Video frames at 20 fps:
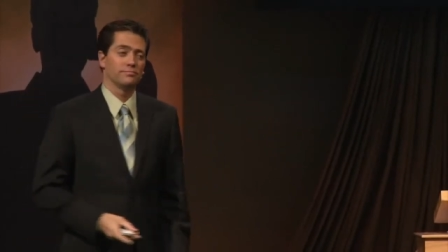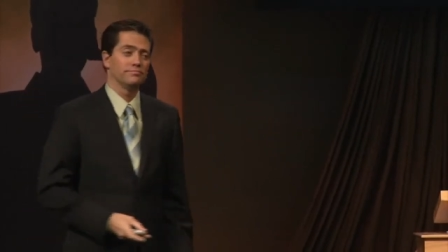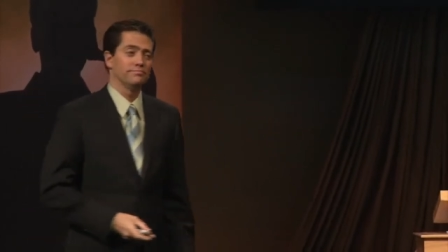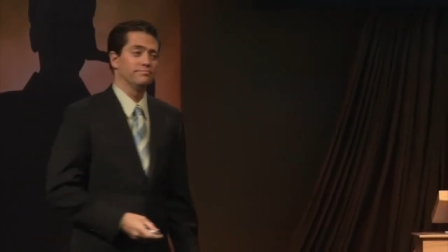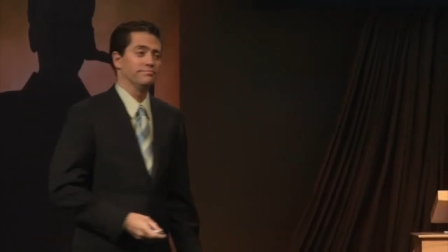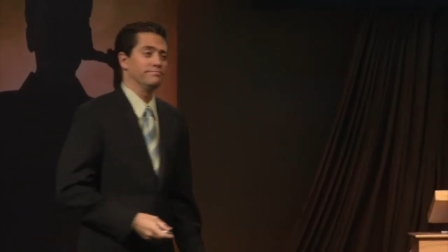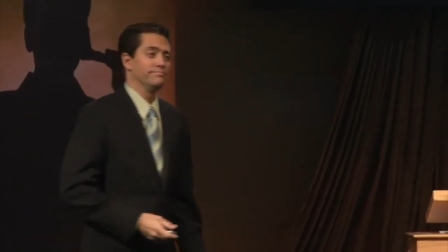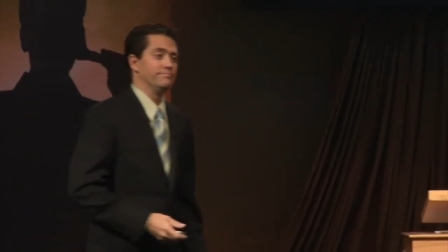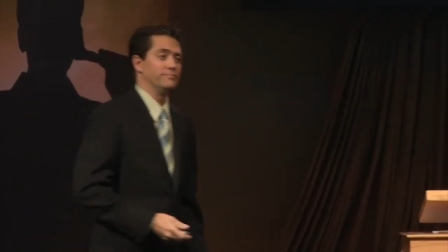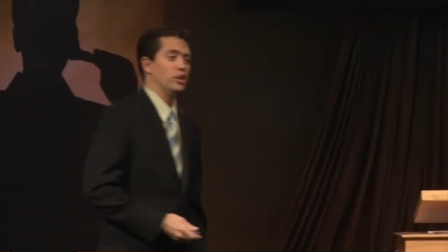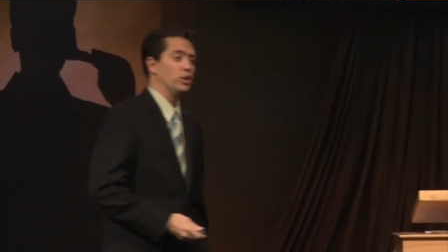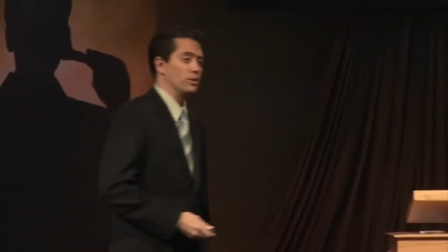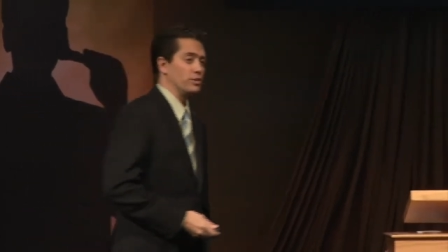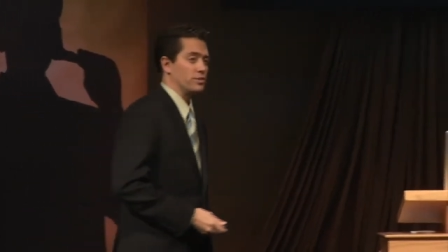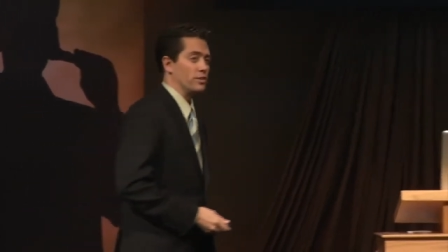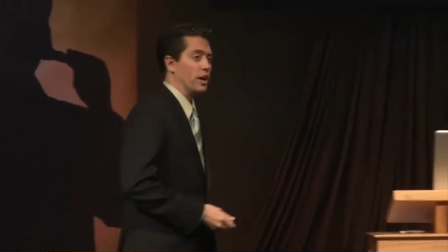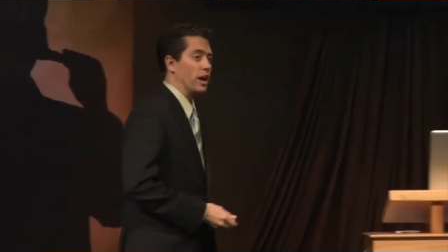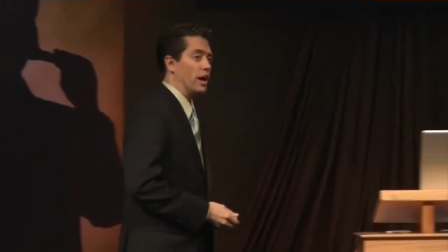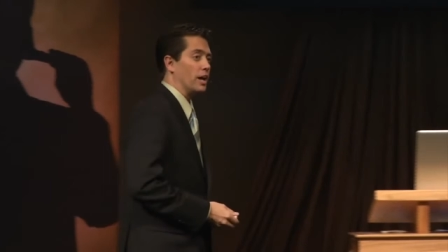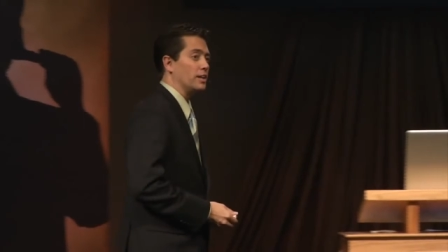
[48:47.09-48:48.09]
Mm, no,
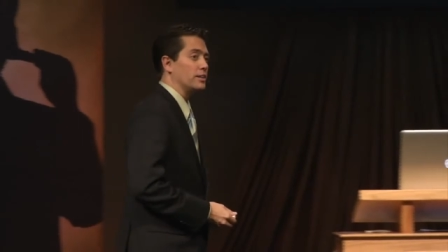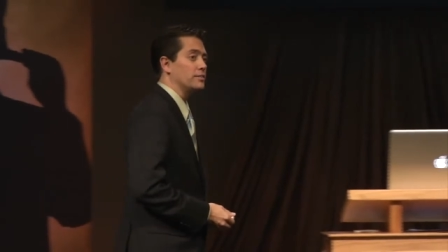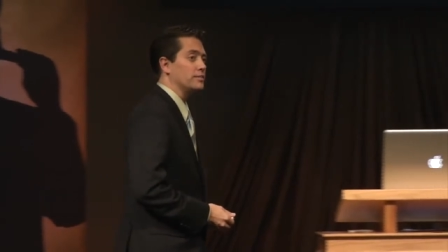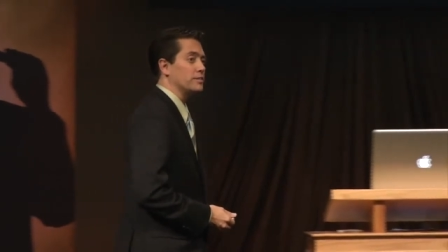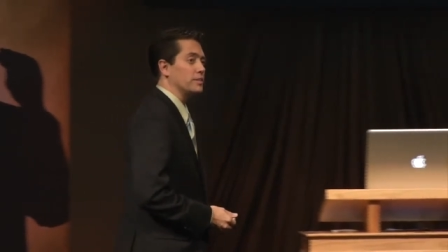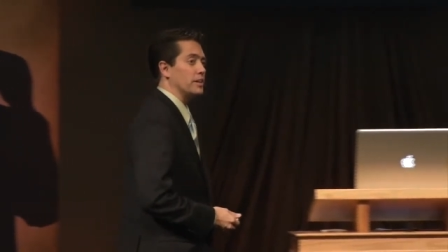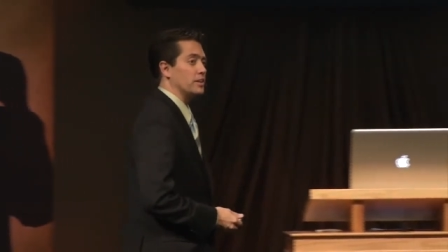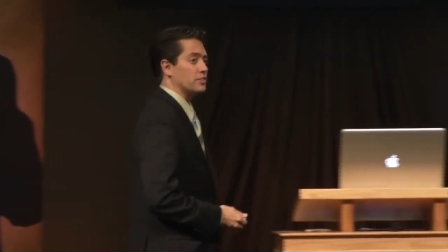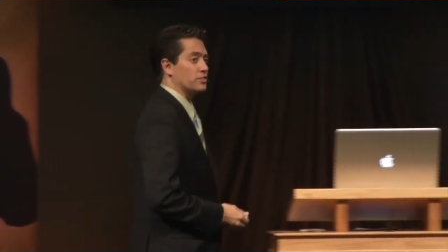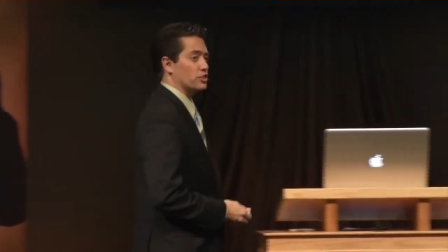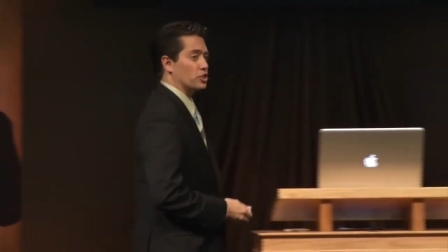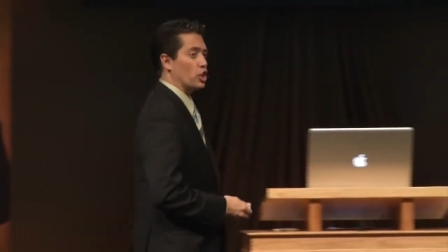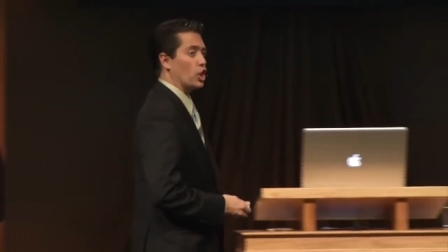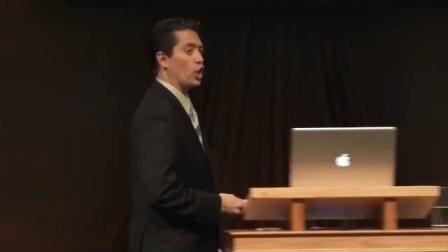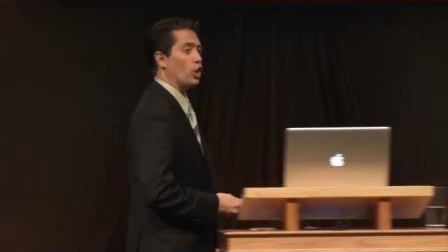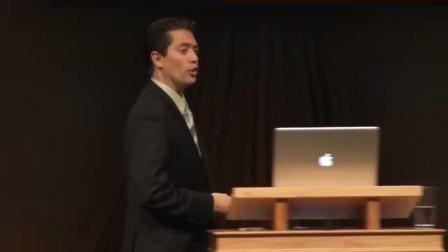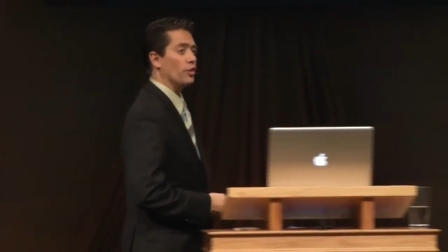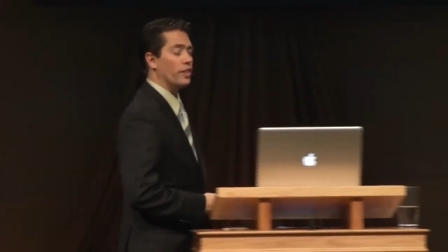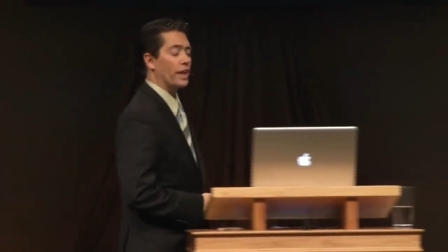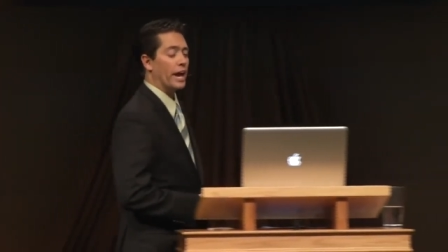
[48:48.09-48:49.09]
it's not. It's
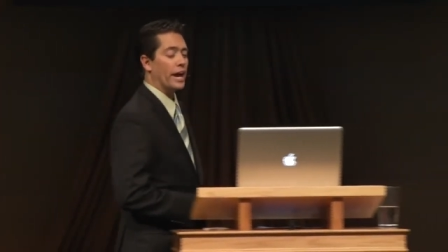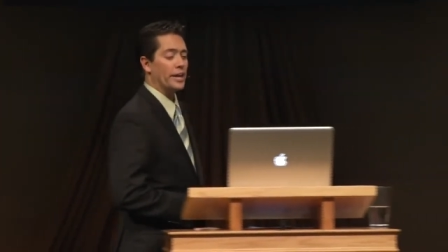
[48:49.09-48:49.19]
called